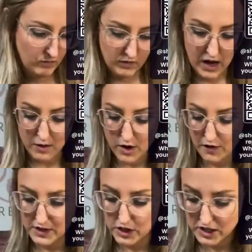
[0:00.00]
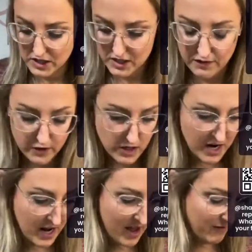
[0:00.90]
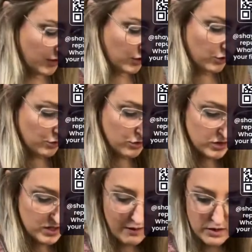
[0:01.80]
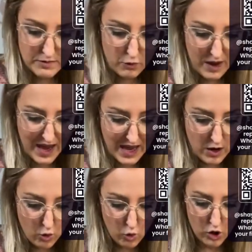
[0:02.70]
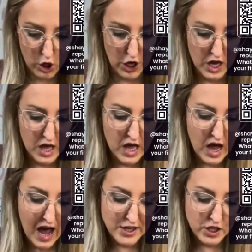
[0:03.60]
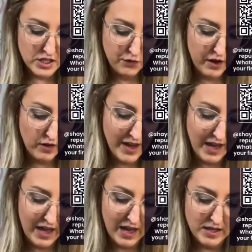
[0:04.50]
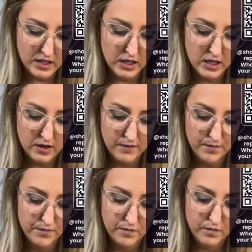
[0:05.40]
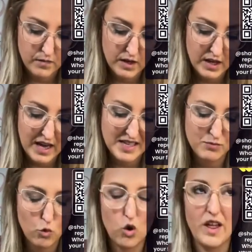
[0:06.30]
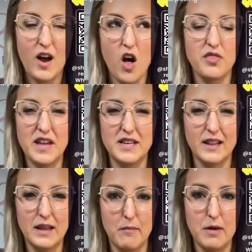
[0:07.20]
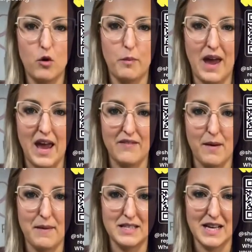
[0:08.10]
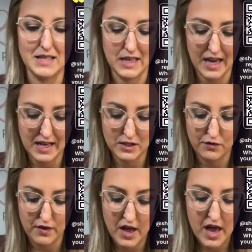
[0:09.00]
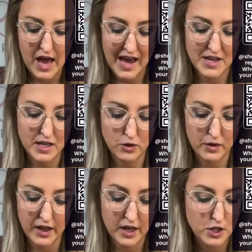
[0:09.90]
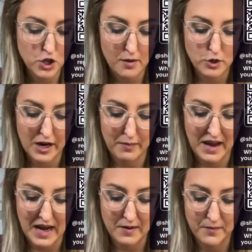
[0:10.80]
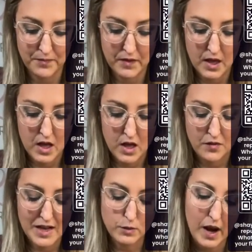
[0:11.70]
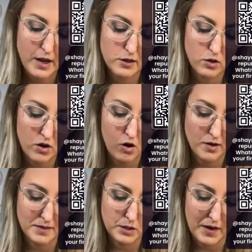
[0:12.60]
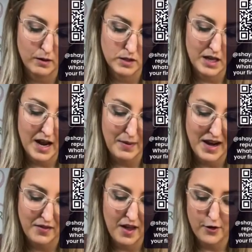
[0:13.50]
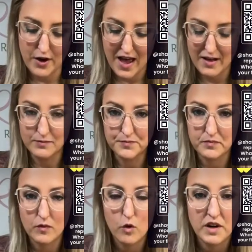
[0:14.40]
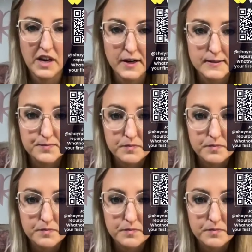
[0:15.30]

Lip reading: I don't know if it's just because it's the first kind I ever used that was milk paint, or I just feel like it is more like authentically milk paint, if that makes sense. Like it does a really good job chipping. That's what I used on all them spindles that I painted the other day on here.